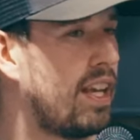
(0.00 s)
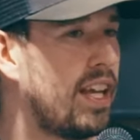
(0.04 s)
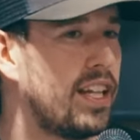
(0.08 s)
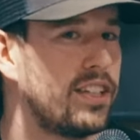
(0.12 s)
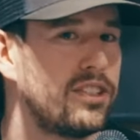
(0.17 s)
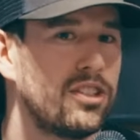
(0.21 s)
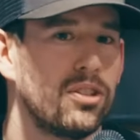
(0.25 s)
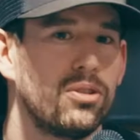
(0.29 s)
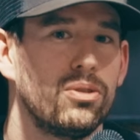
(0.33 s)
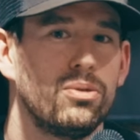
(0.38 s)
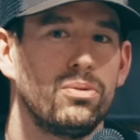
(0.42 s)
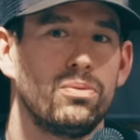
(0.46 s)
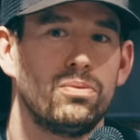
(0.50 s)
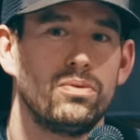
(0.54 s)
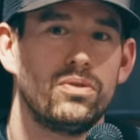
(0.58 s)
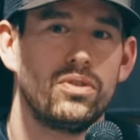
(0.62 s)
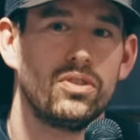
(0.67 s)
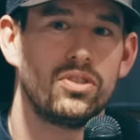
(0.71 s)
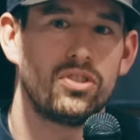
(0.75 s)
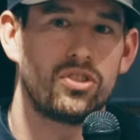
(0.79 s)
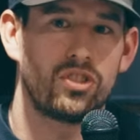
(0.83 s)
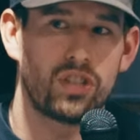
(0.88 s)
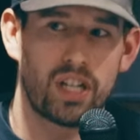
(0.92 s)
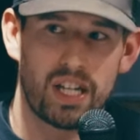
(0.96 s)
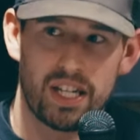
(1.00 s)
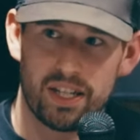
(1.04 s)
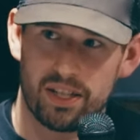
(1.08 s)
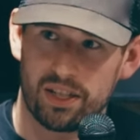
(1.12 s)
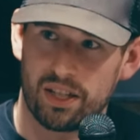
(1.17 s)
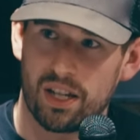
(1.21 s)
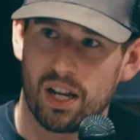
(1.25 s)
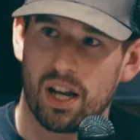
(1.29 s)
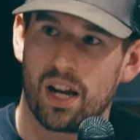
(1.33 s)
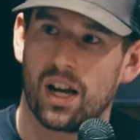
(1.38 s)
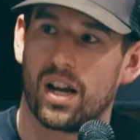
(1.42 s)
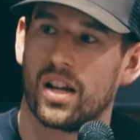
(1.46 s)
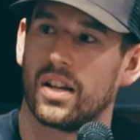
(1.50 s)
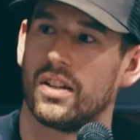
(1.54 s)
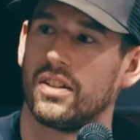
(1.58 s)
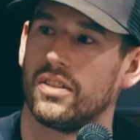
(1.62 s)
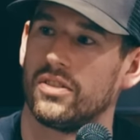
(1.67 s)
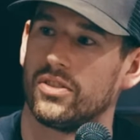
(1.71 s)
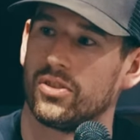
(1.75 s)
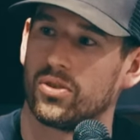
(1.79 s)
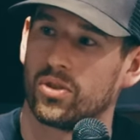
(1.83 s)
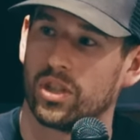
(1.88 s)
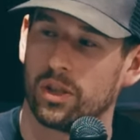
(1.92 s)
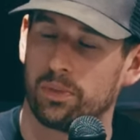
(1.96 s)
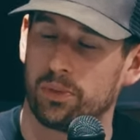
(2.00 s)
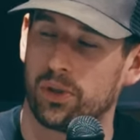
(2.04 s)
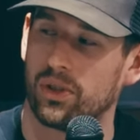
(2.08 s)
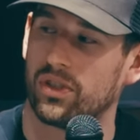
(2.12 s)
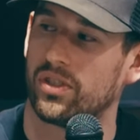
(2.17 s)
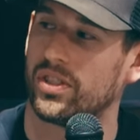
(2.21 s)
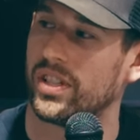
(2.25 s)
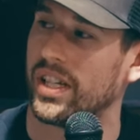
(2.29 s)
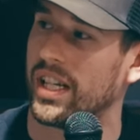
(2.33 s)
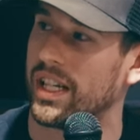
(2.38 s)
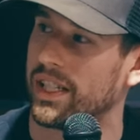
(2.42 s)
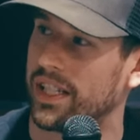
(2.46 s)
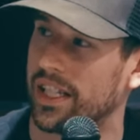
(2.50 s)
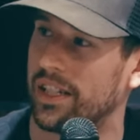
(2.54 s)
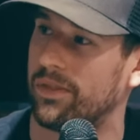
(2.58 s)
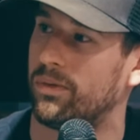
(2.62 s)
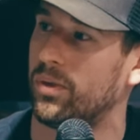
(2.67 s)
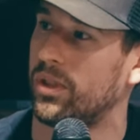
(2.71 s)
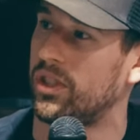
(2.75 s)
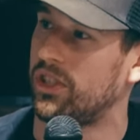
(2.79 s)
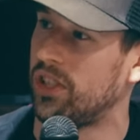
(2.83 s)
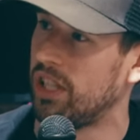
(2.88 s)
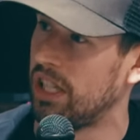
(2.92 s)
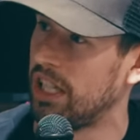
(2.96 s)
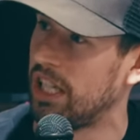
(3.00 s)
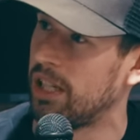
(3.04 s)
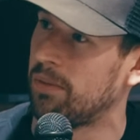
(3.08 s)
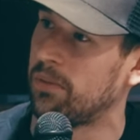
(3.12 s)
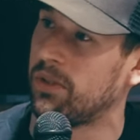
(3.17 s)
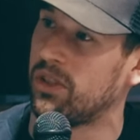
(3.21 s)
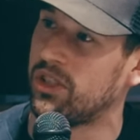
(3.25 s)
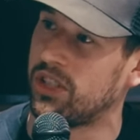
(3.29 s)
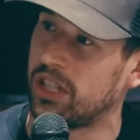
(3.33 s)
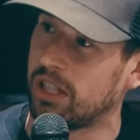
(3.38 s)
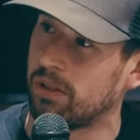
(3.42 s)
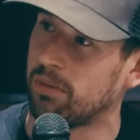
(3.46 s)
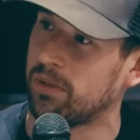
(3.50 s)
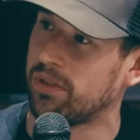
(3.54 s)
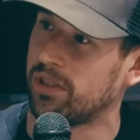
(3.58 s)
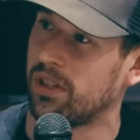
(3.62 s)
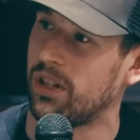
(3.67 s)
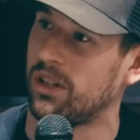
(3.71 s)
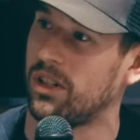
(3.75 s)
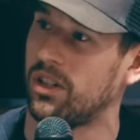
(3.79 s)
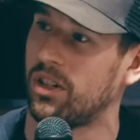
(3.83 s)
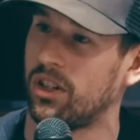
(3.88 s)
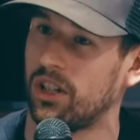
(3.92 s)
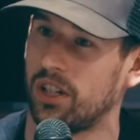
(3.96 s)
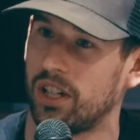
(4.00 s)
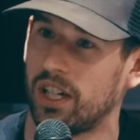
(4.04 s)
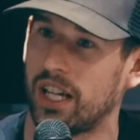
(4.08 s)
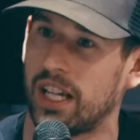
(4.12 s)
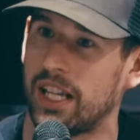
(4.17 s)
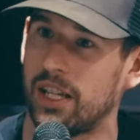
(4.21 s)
And so chase God. Scripture says that if we seek him, we seek him with all our heart,